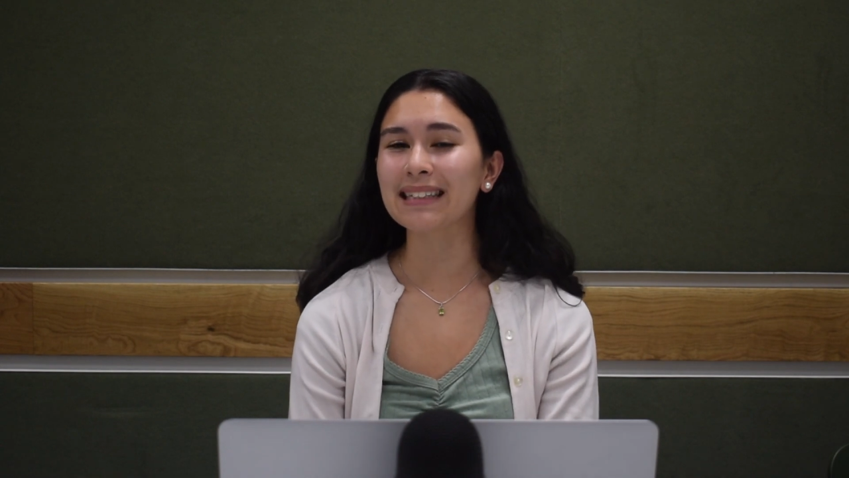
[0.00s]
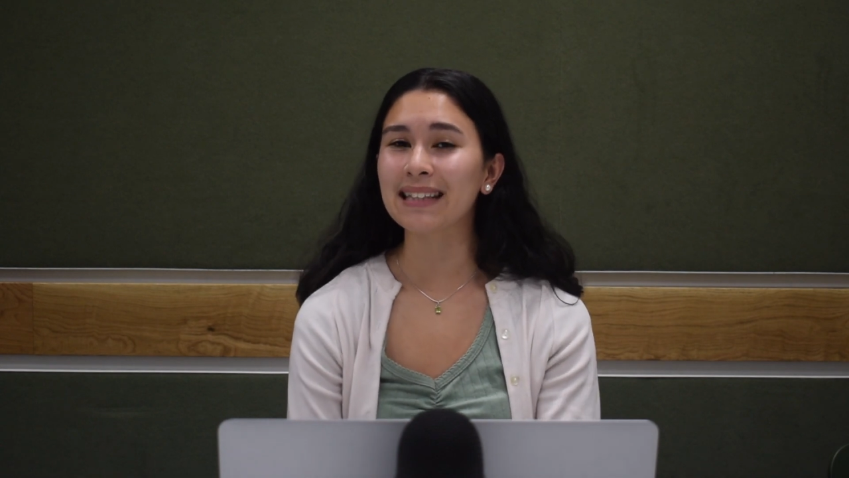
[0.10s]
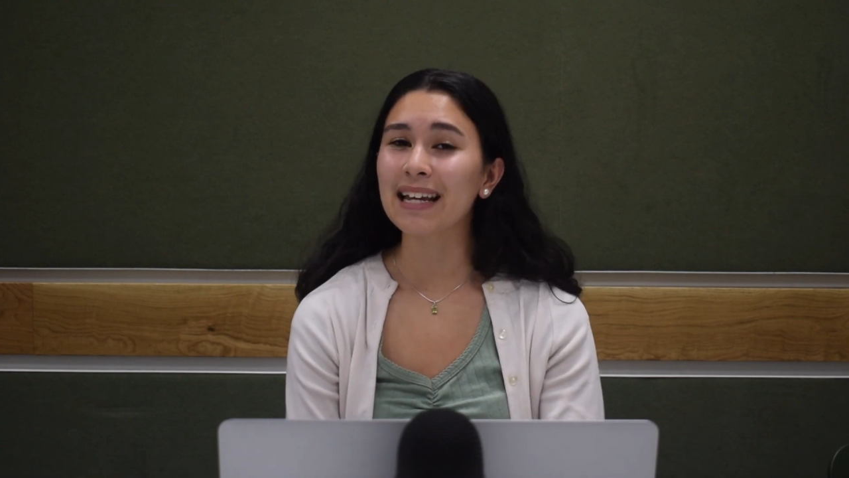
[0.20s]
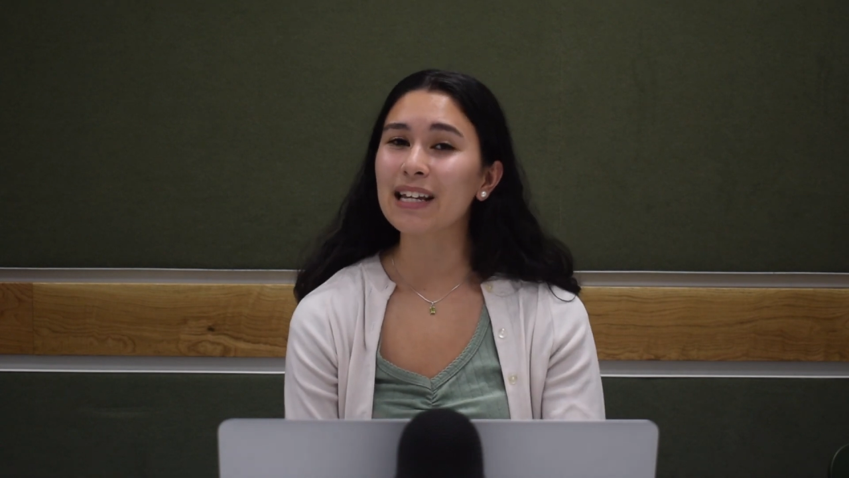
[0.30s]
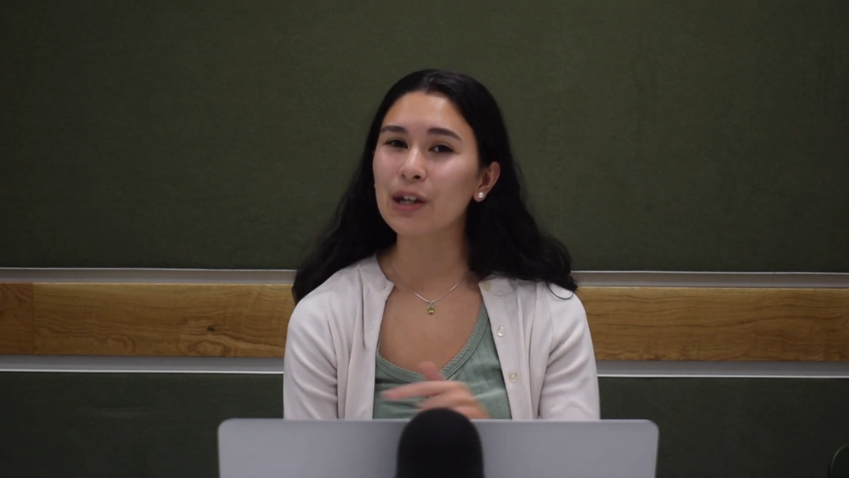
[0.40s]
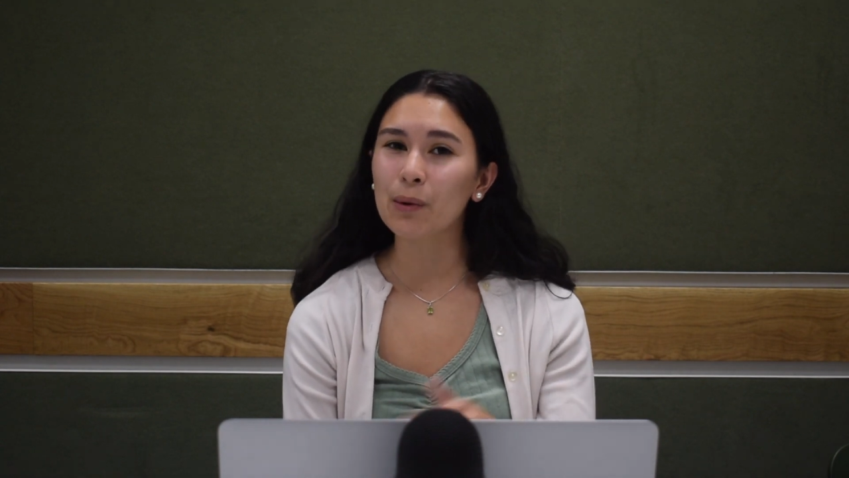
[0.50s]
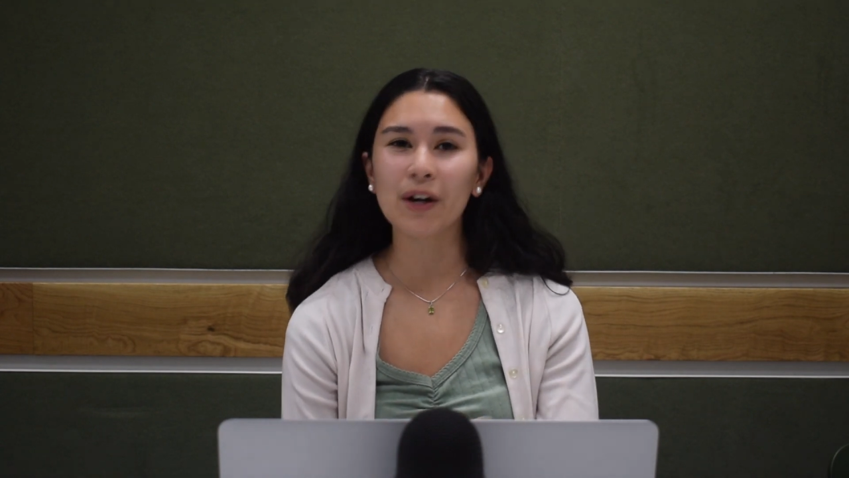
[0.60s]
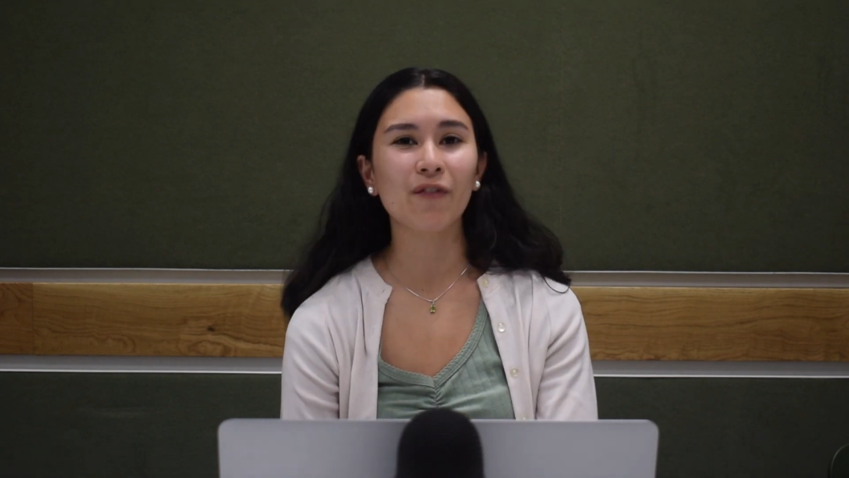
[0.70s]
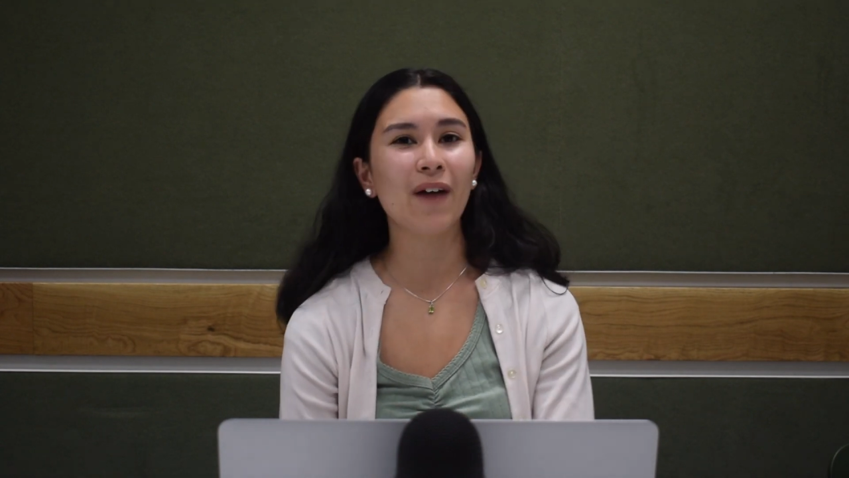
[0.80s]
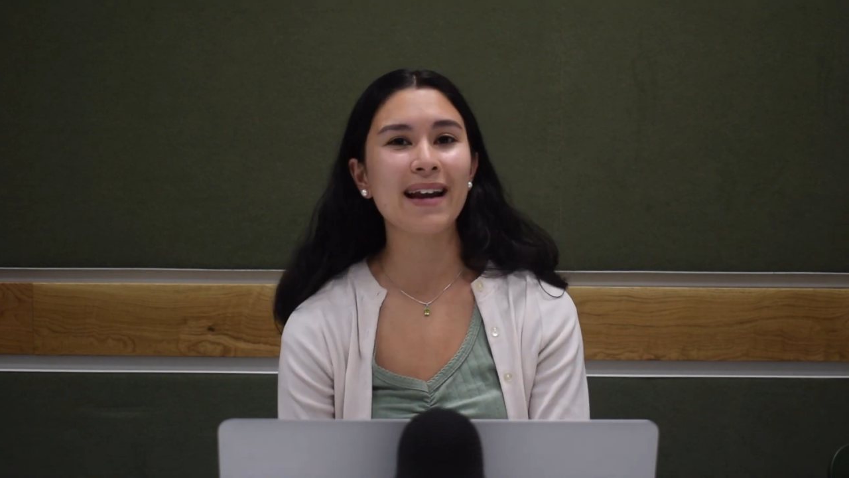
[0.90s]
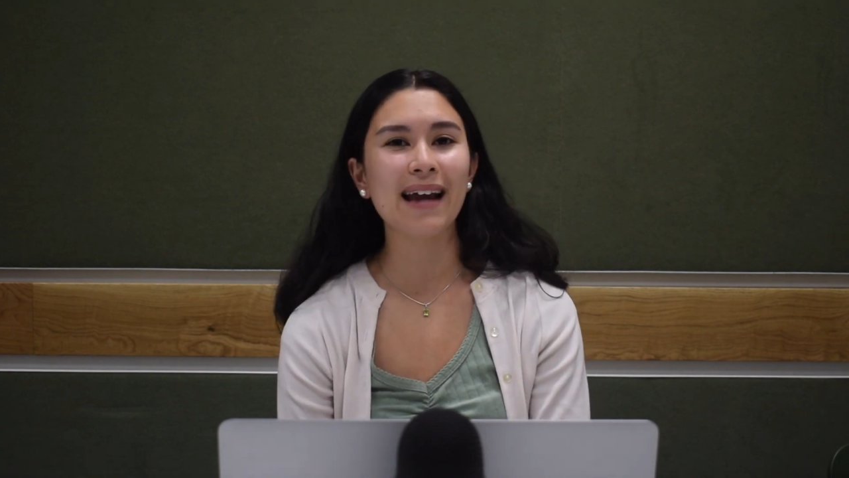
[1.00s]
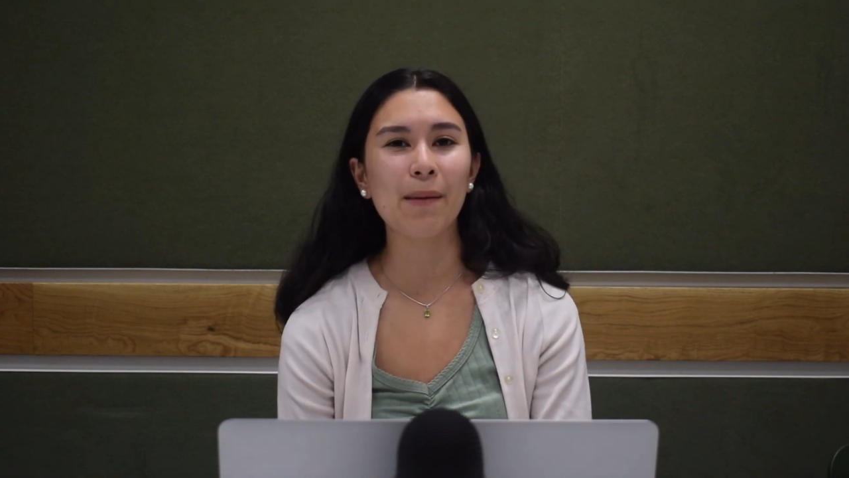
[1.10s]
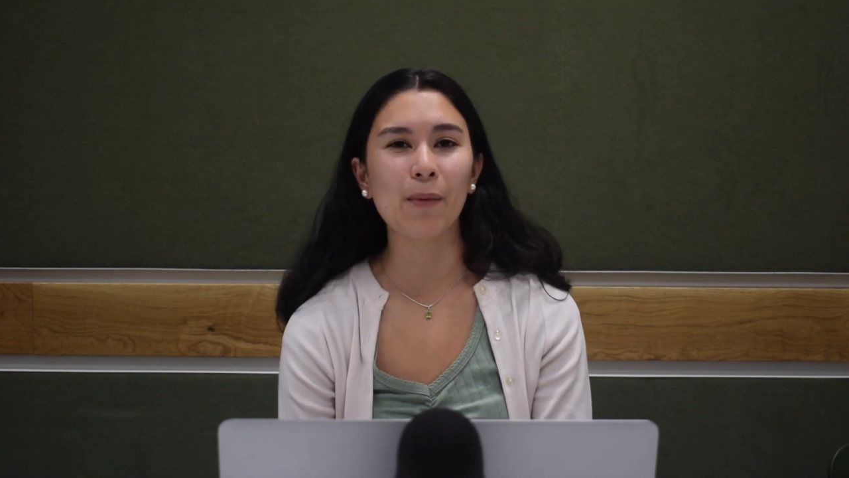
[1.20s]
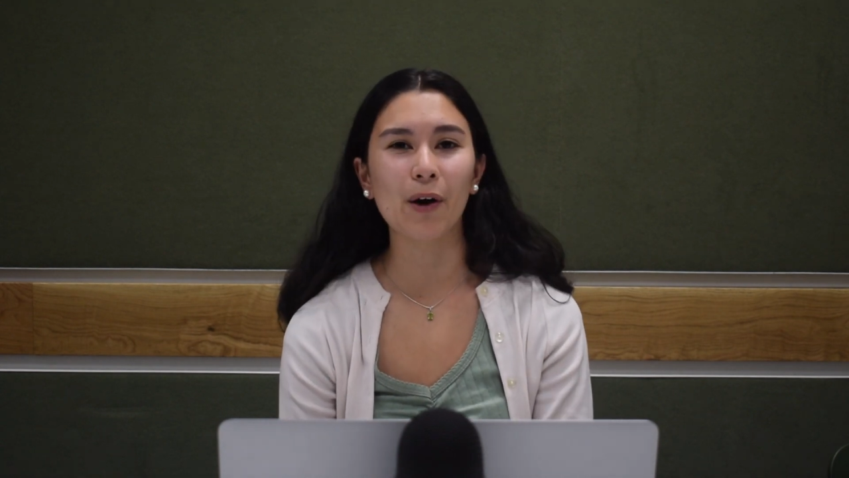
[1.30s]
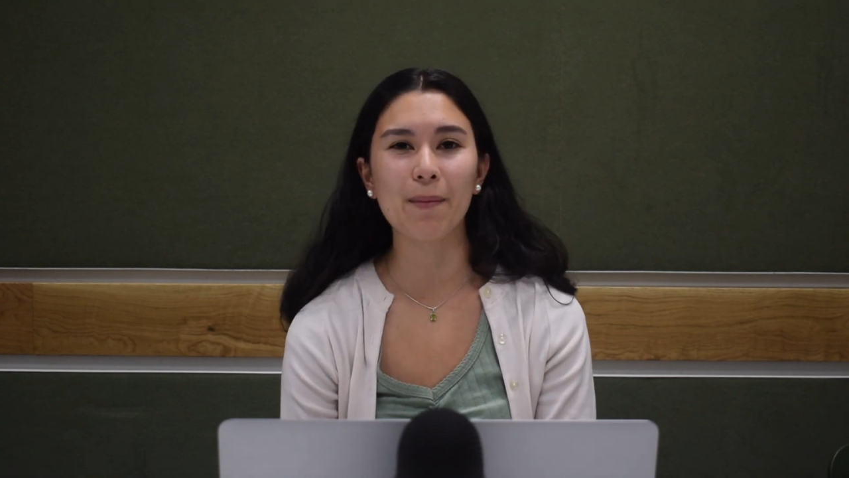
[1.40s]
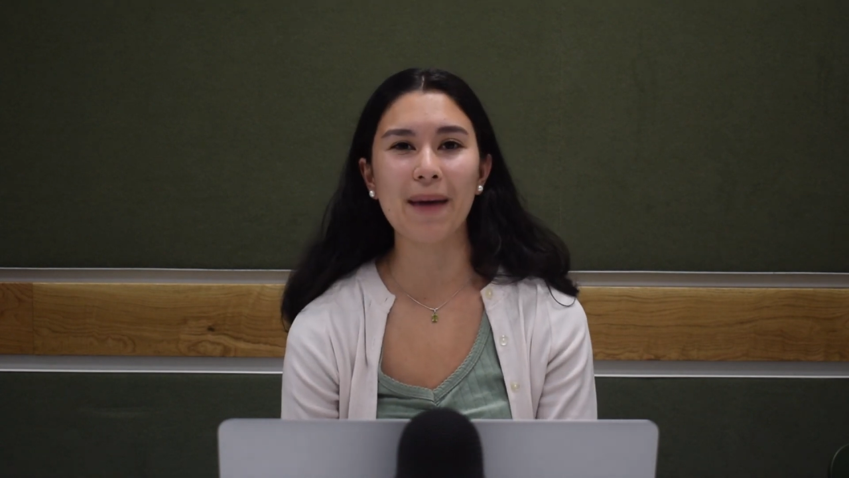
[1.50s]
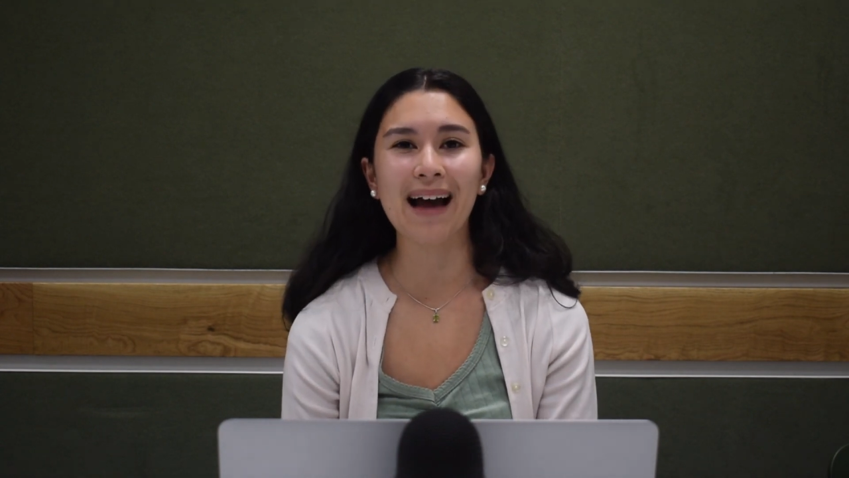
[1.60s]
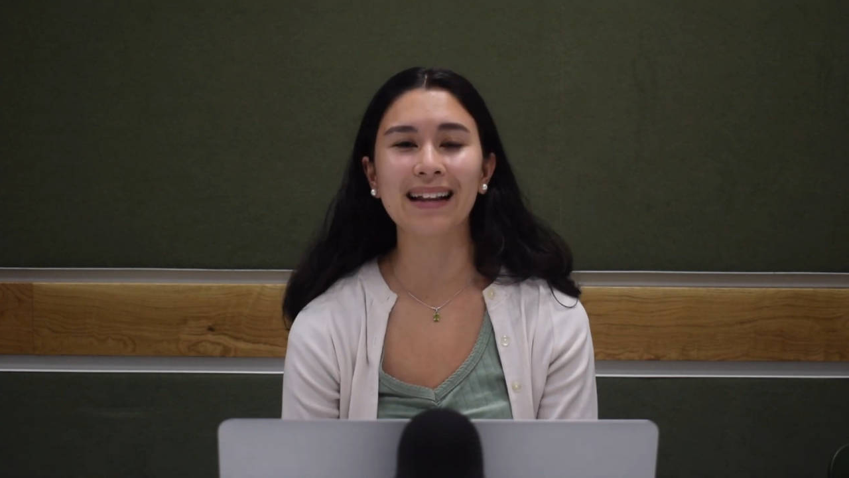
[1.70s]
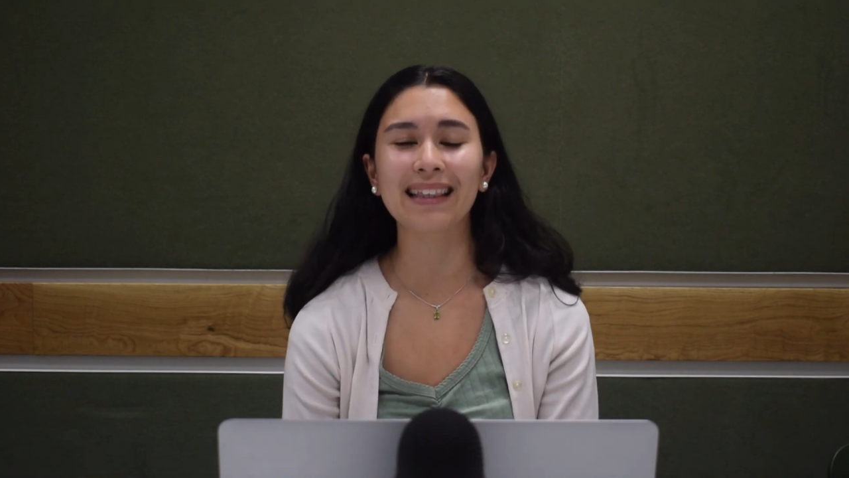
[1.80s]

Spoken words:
that you want to find out more about,